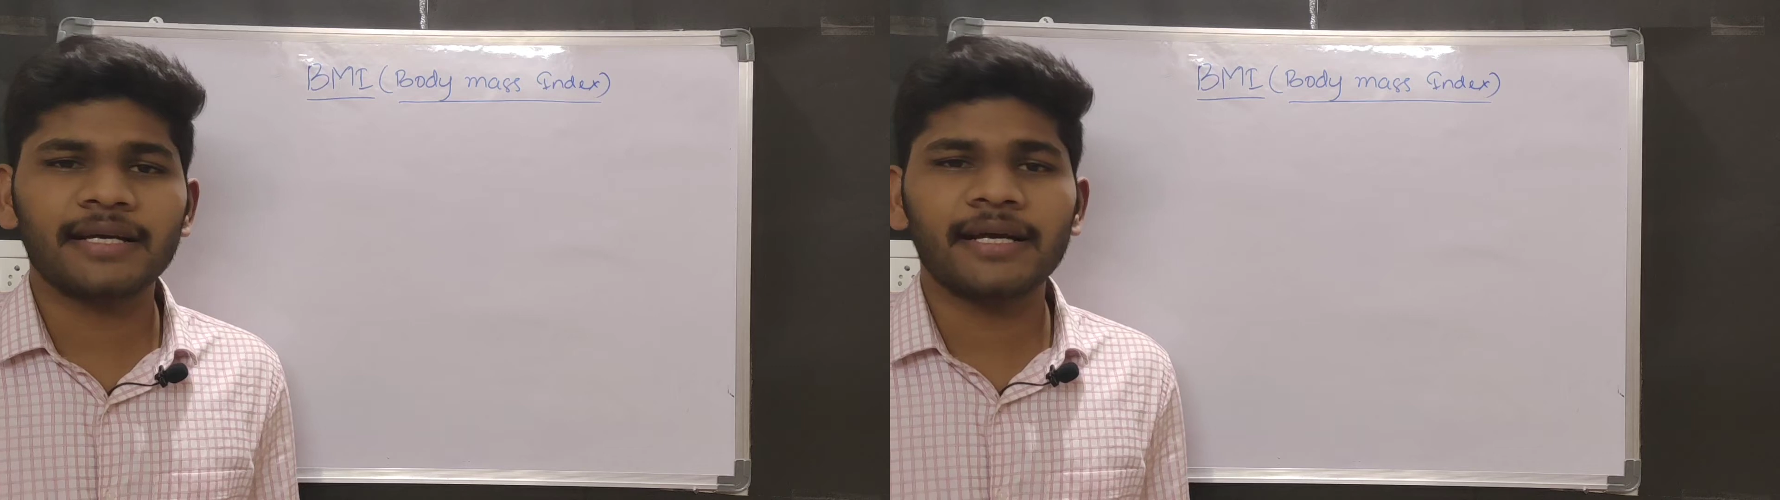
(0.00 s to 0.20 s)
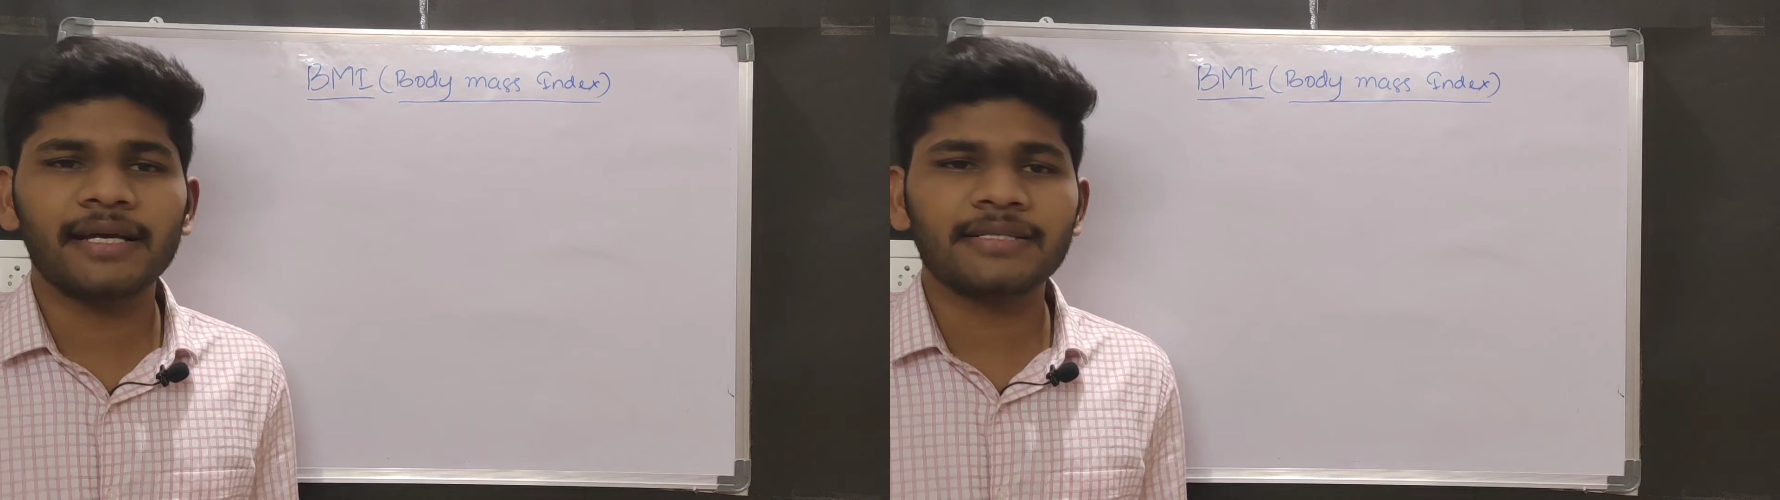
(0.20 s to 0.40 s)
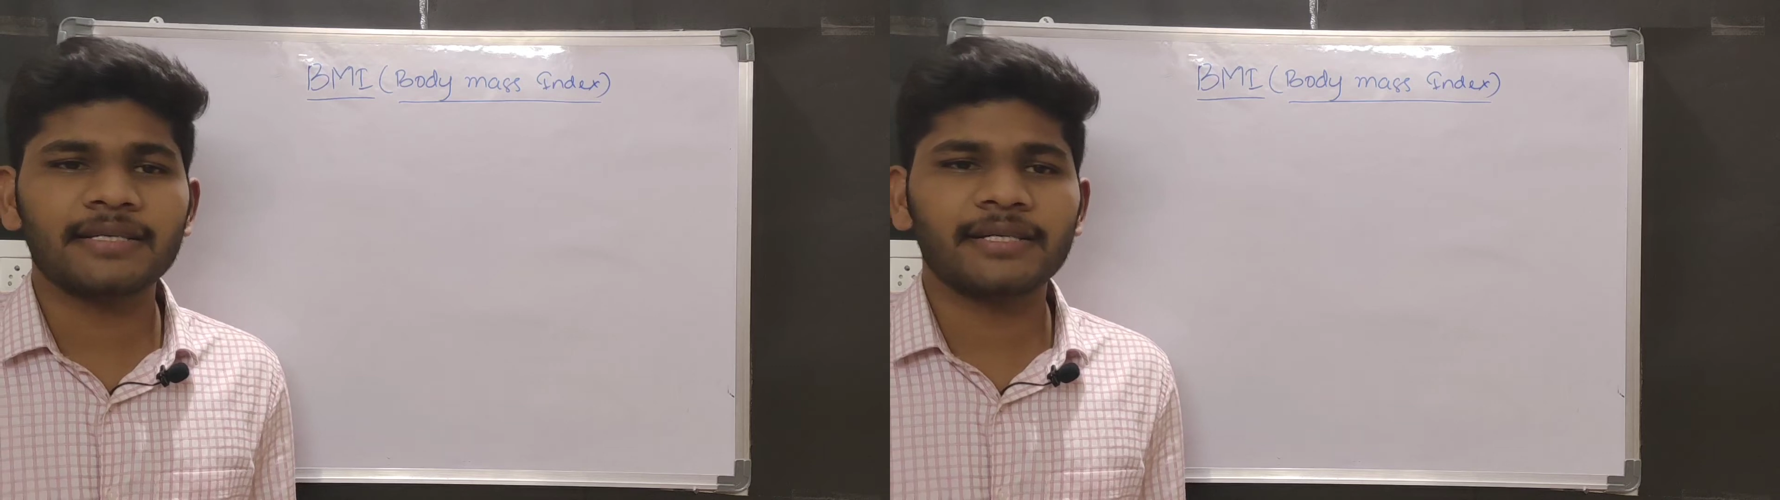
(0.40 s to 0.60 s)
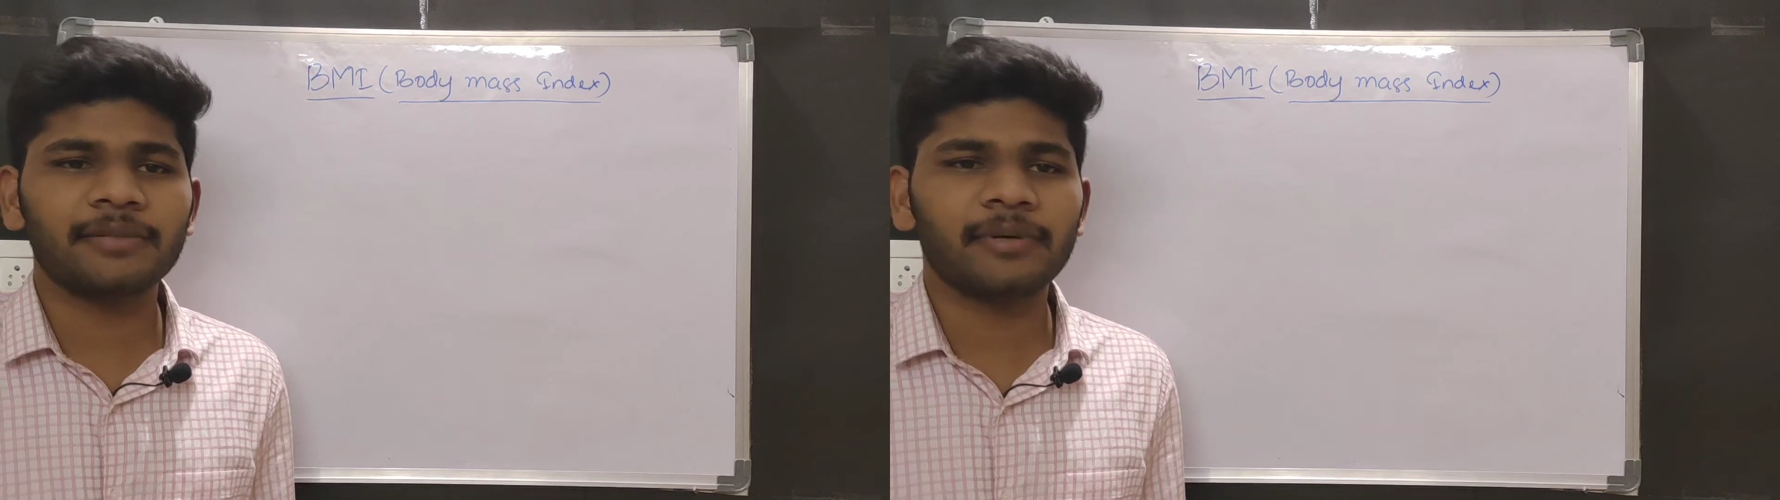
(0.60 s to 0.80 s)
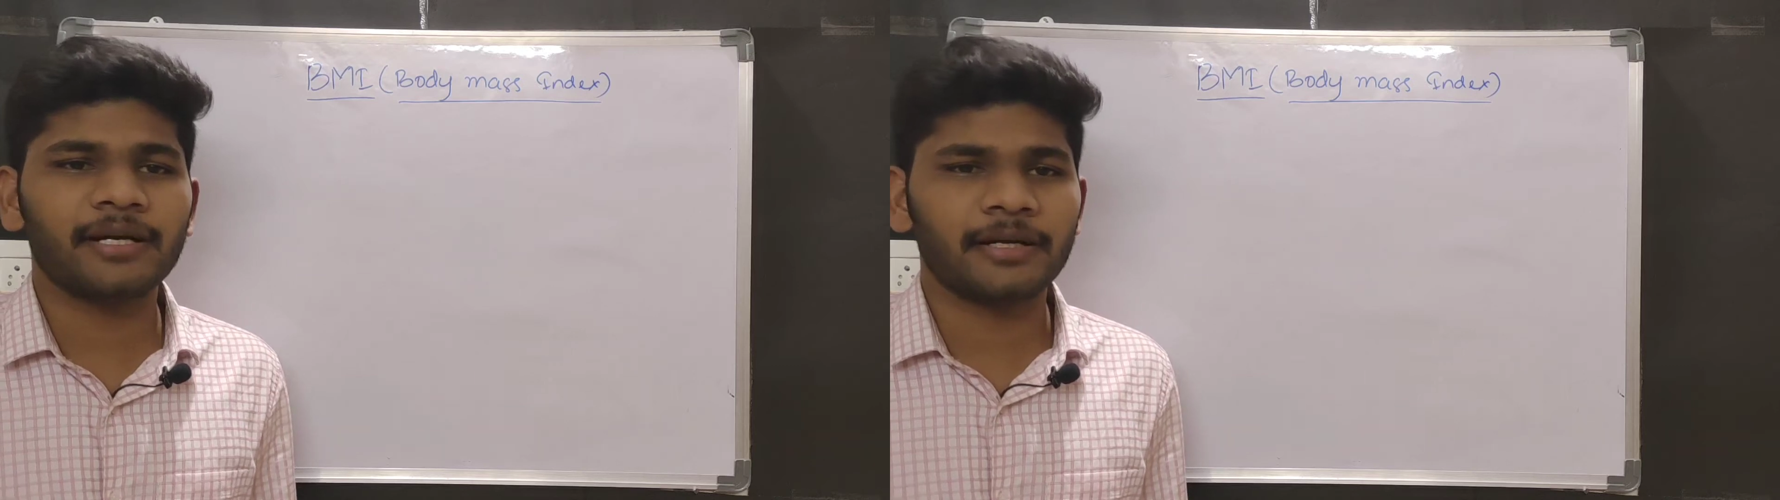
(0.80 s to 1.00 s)
age
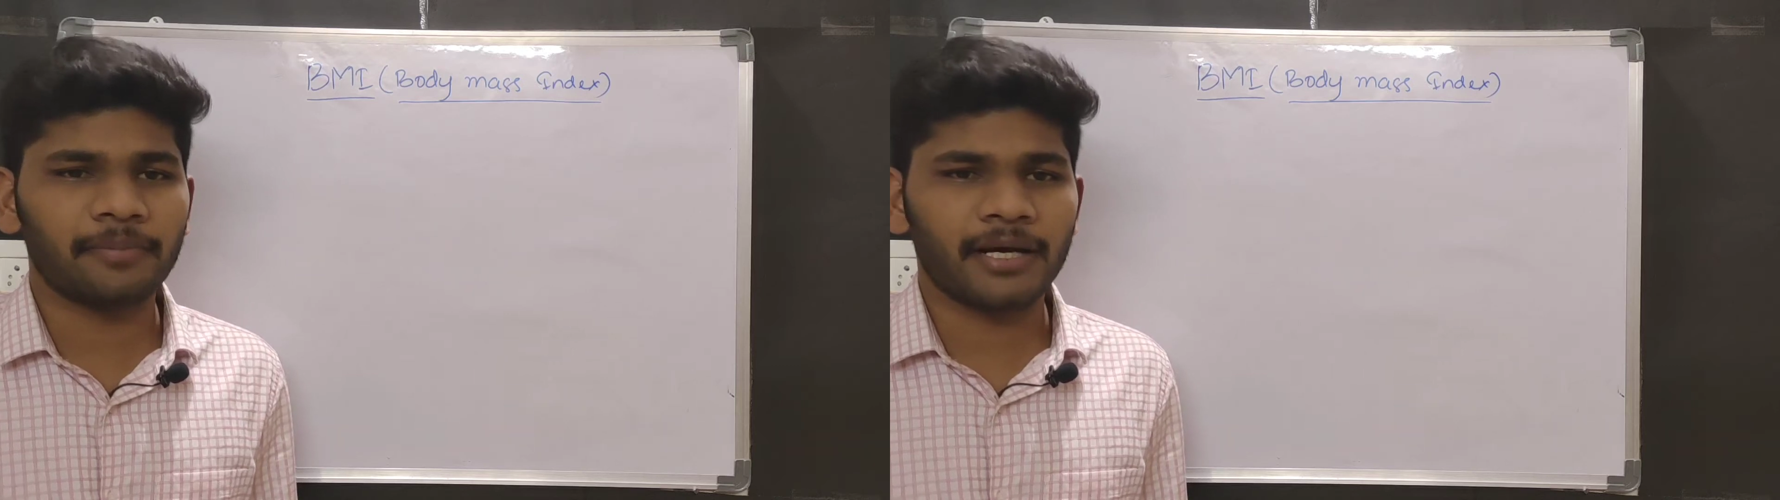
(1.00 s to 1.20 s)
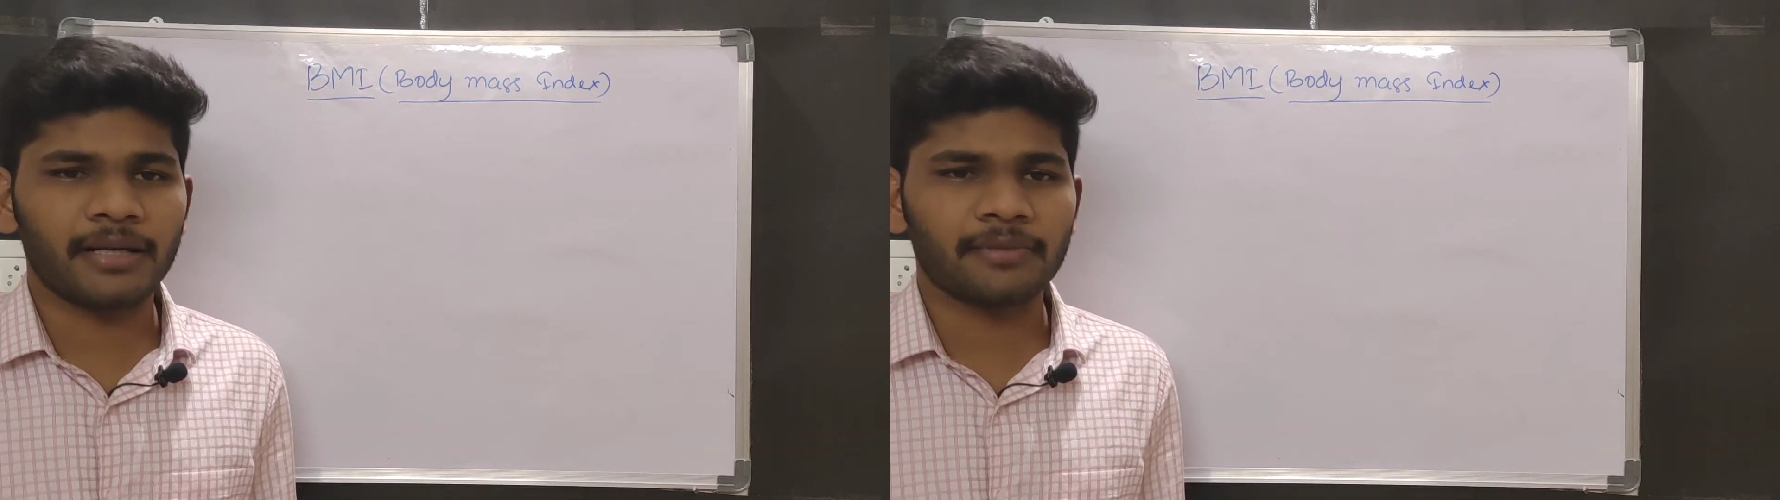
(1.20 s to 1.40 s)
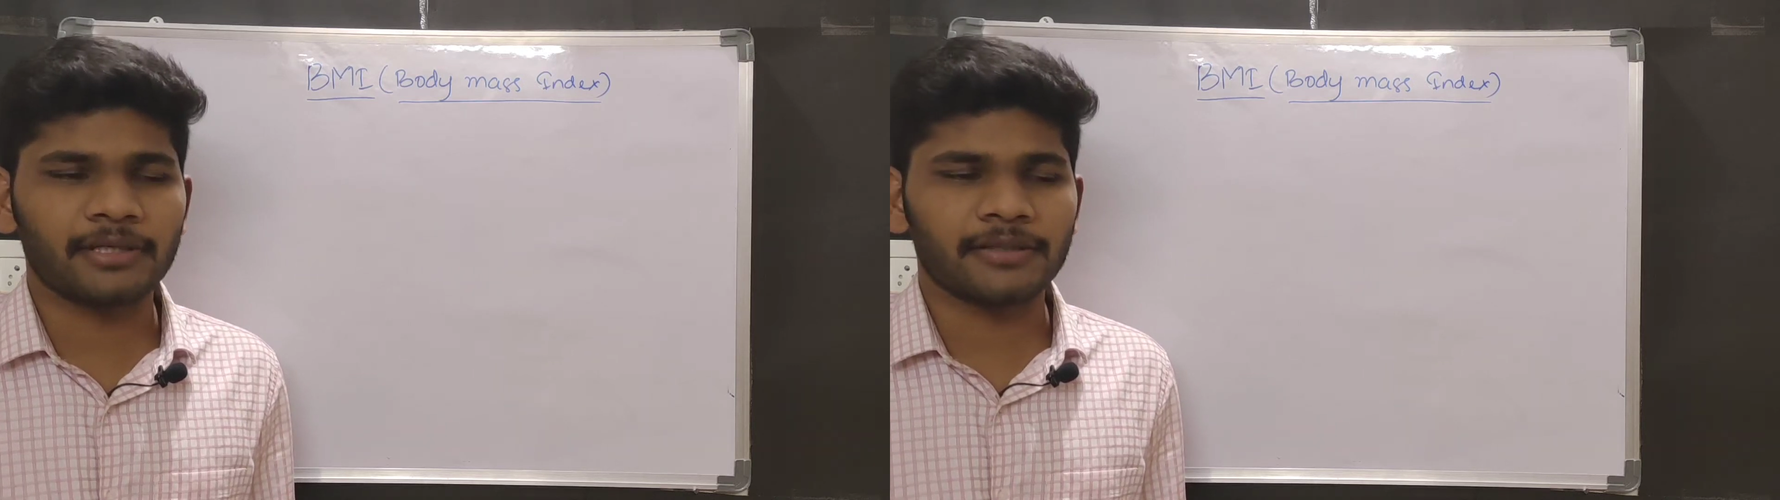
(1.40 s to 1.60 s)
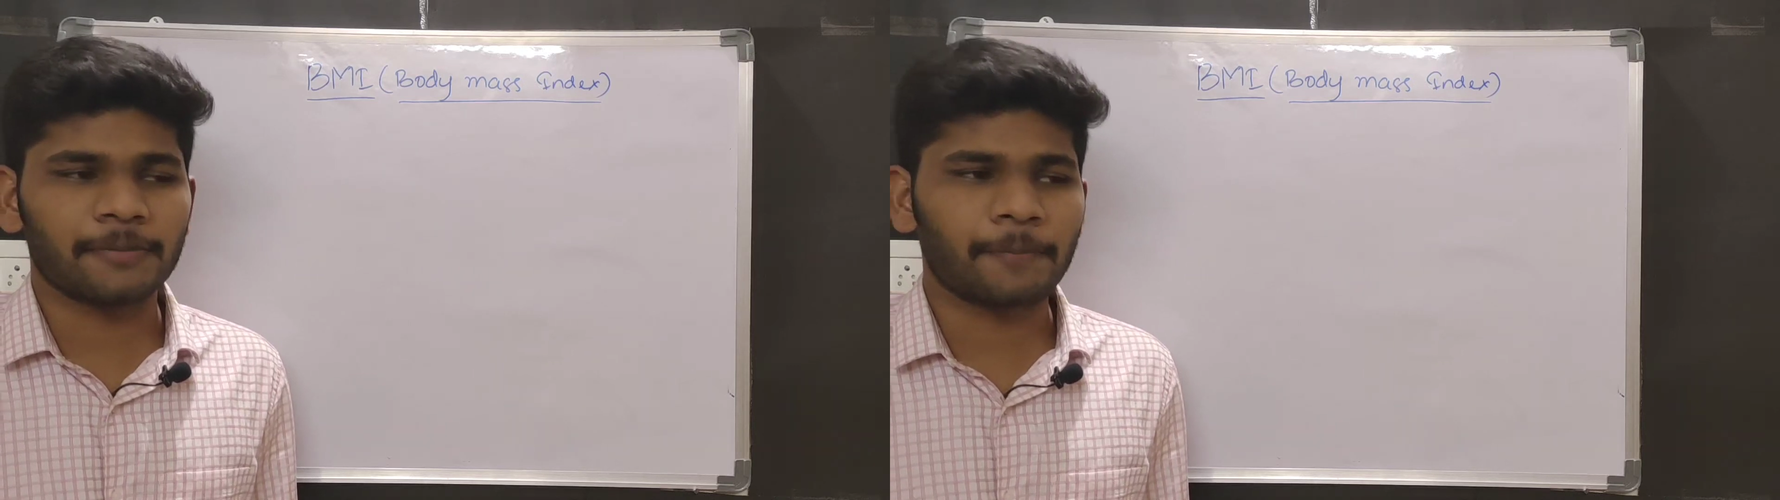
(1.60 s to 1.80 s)
independent parameter.